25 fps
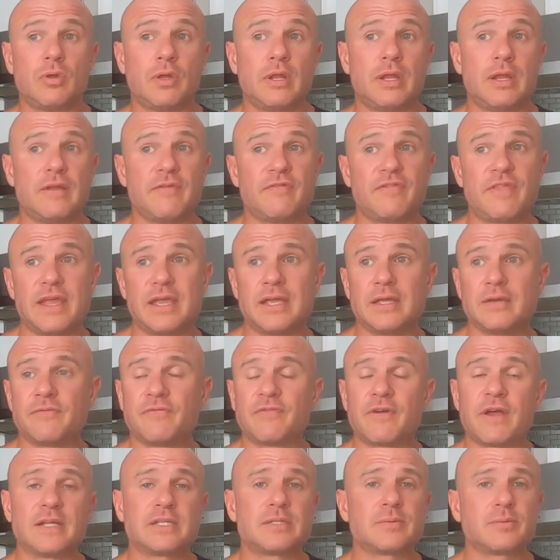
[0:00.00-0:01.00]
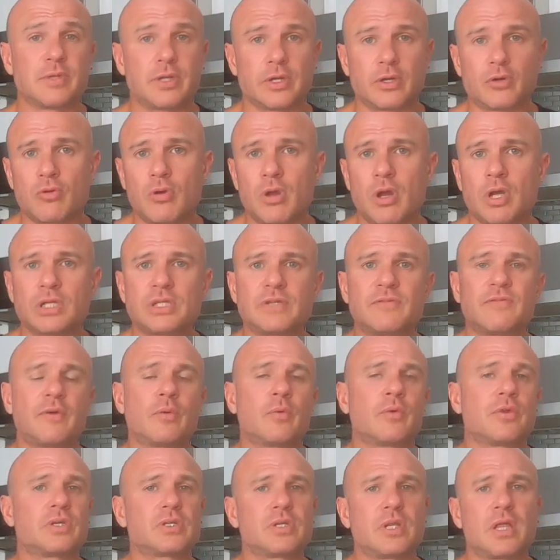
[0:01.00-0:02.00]
if they can find something like CrossFit
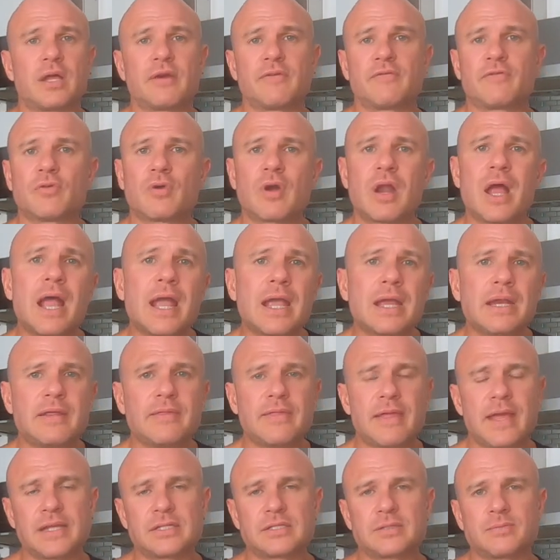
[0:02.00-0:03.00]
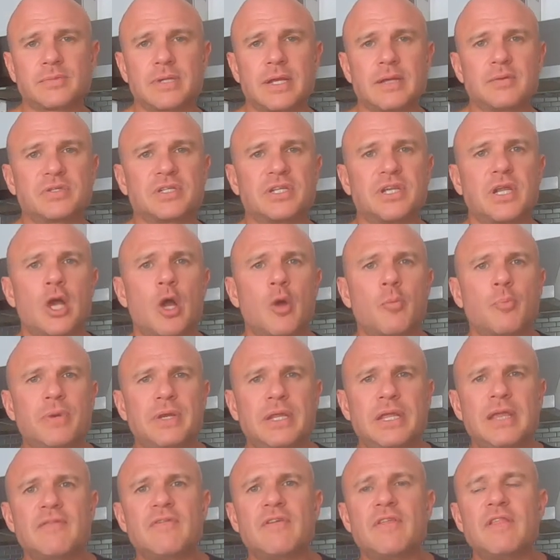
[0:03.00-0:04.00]
where there's a lot of variety, that sometimes can help. But
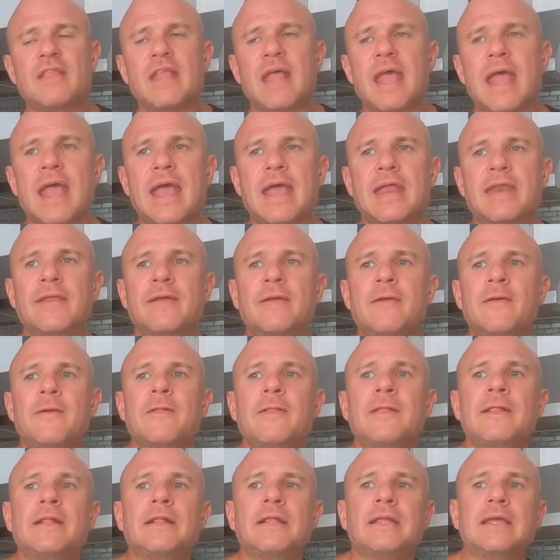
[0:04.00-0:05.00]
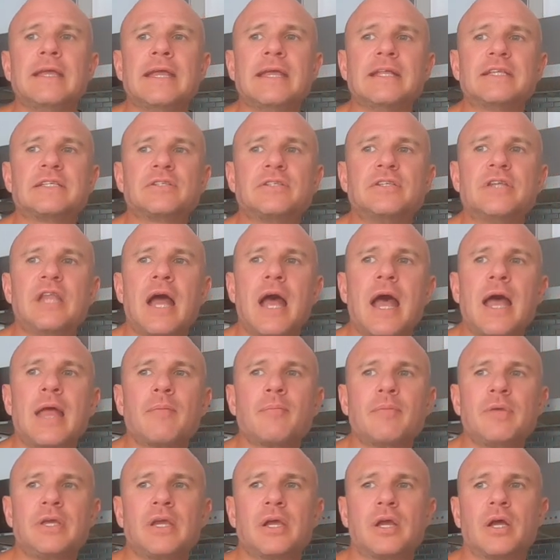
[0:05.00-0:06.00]
even then, it's not
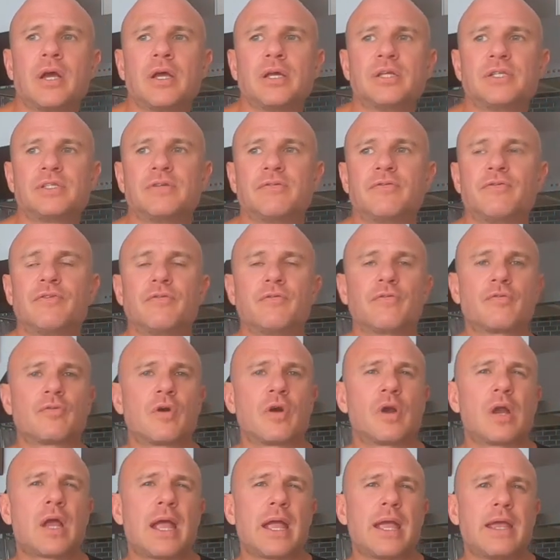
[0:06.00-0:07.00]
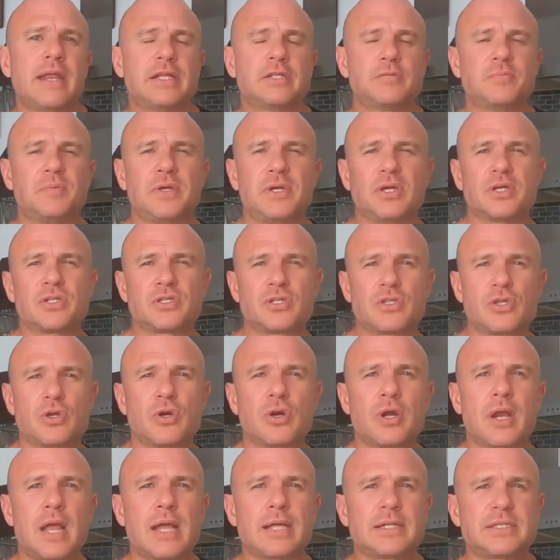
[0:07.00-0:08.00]
because of the variety, it's because they're
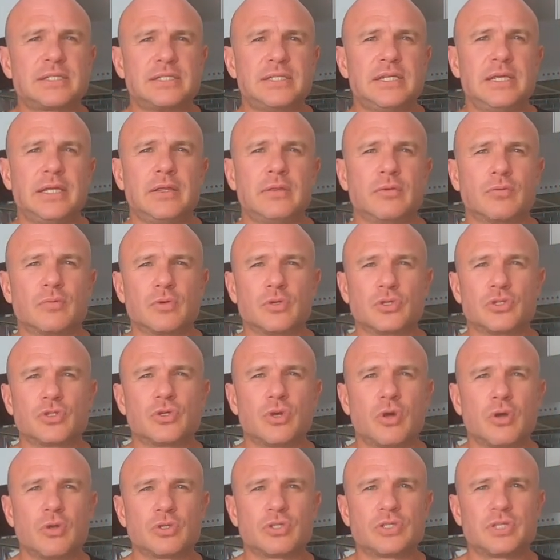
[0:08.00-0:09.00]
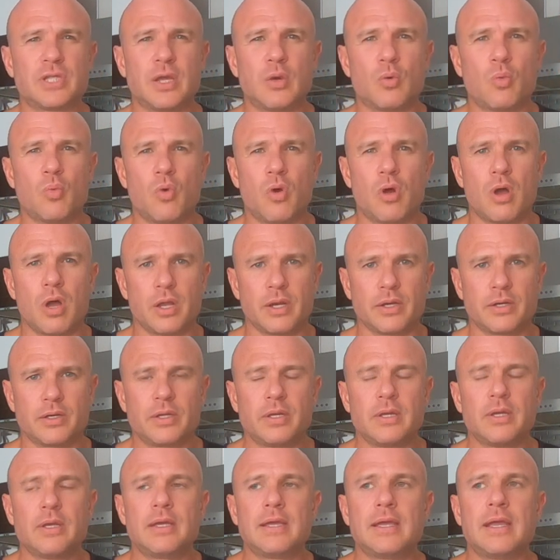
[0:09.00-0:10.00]
not seeing the results they want.
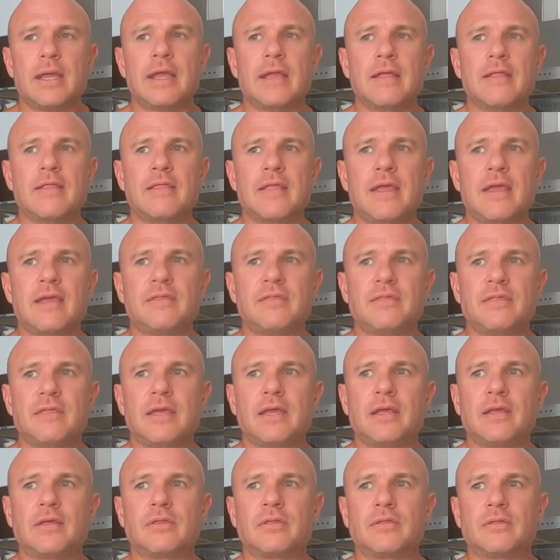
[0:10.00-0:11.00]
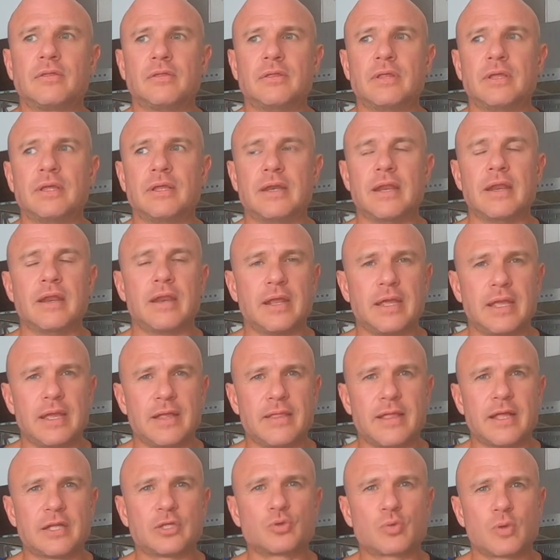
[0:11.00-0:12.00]
And they think, and again,
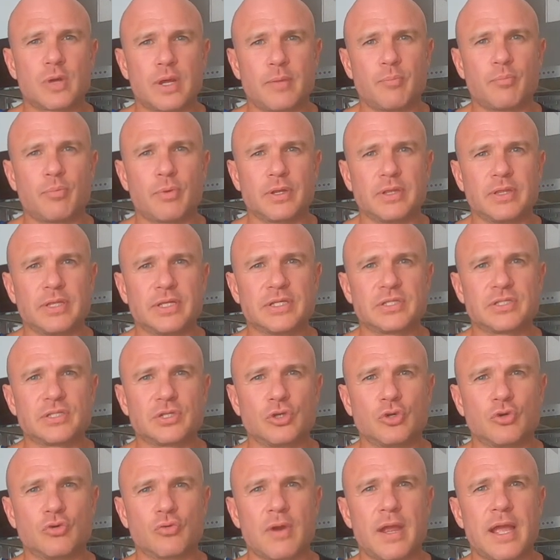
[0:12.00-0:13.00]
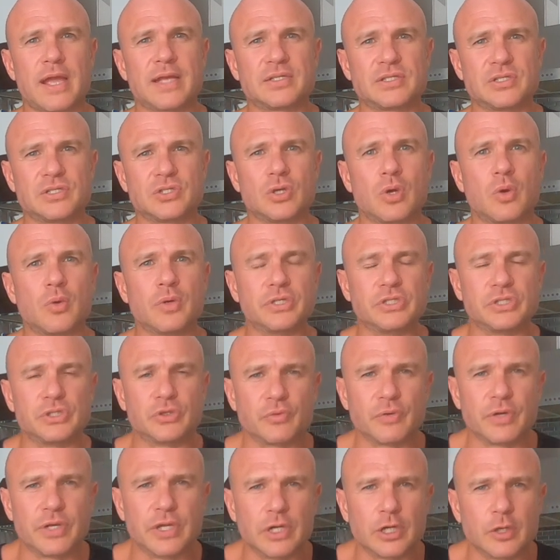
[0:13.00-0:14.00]
that's where I bring this grass is always
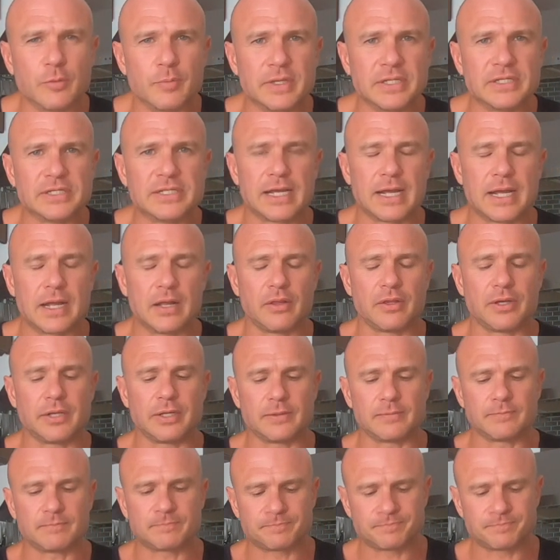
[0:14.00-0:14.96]
greener mentality.